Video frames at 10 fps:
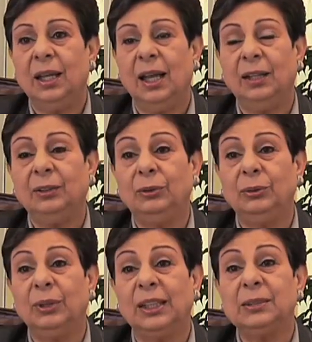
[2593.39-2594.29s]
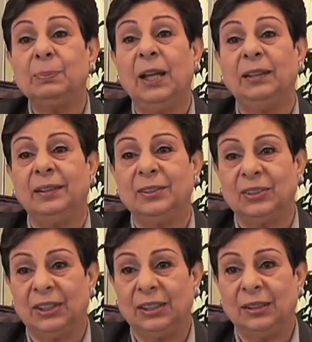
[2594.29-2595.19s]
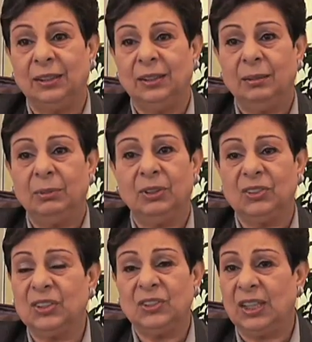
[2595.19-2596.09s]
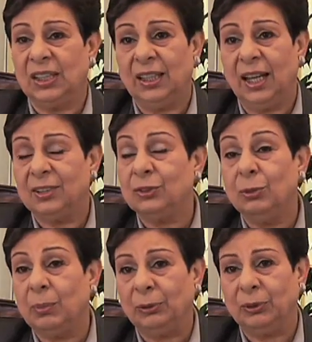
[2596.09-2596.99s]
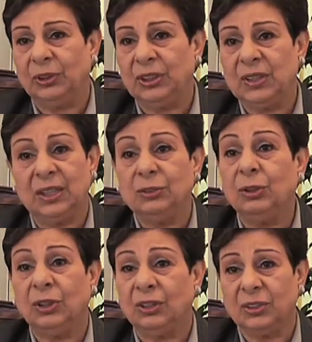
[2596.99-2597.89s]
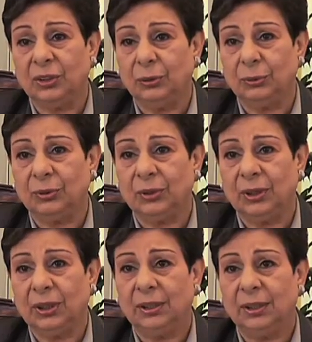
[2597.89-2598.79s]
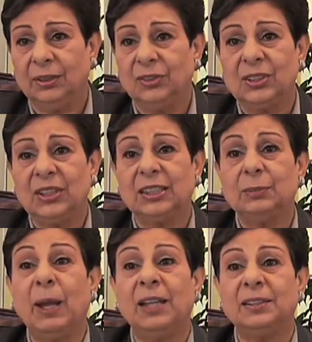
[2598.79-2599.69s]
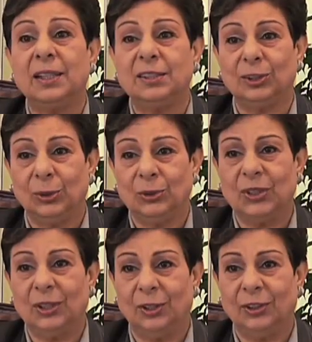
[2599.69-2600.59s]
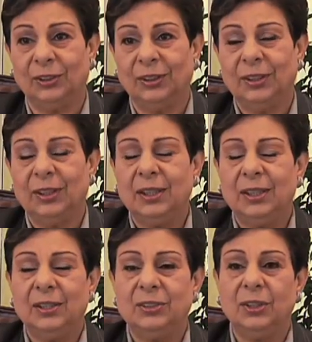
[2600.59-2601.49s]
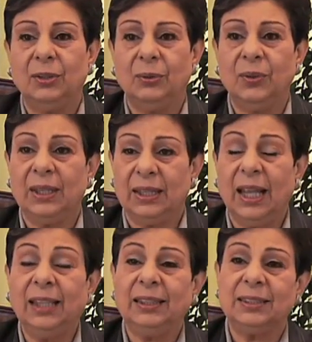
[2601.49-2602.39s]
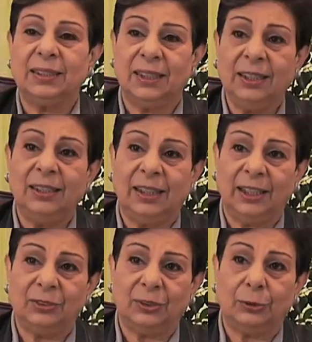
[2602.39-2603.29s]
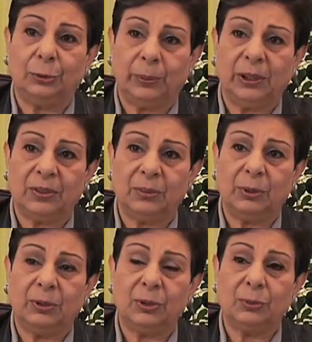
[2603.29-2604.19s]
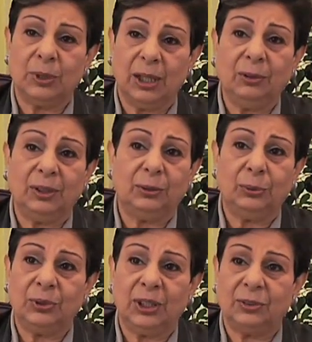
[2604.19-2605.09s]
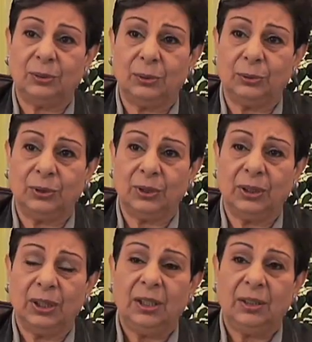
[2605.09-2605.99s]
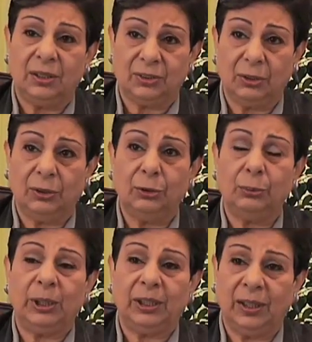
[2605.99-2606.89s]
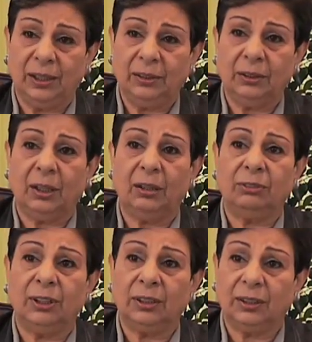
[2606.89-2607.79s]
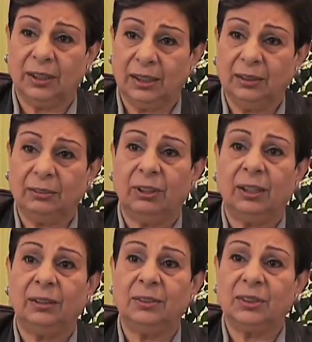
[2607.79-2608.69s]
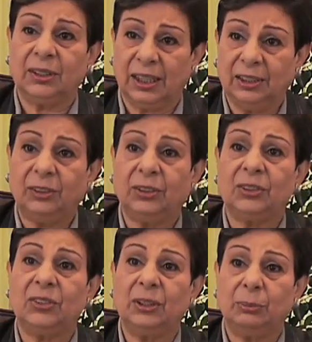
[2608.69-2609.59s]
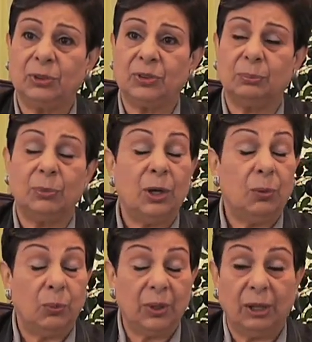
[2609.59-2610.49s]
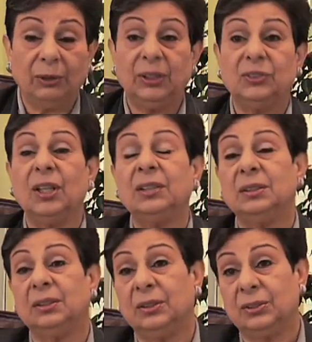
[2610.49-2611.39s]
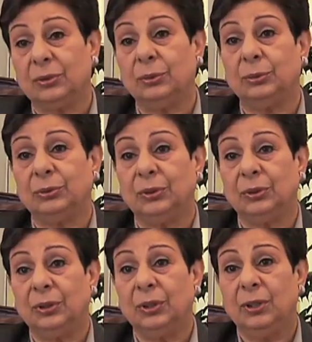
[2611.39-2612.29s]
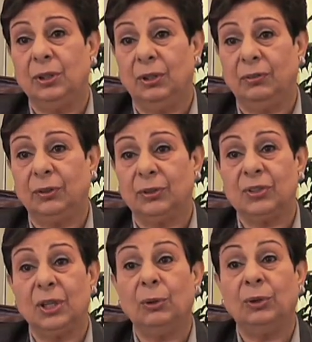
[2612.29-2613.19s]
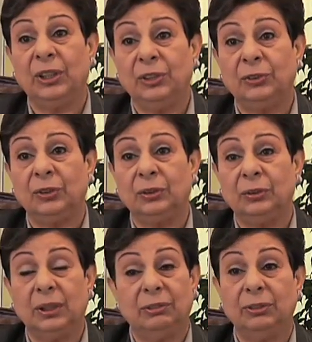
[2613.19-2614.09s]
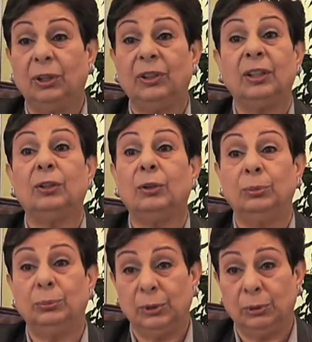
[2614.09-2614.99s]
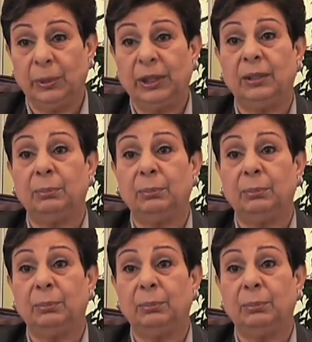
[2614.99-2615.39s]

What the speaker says: and to expand Israel, because Israel has no boundaries, has no constitution. It just expands as it goes along. So that is the real danger to peace, because without the two-state solution, there's going to be greater conflict, greater violence, greater extremism. Without a just resolution, of course, the whole region, if not the globe, will pay the